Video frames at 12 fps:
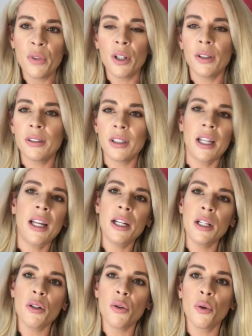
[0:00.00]
using
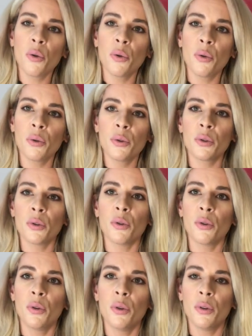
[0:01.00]
heat tools
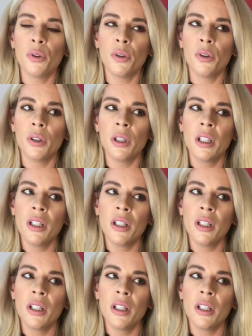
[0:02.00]
or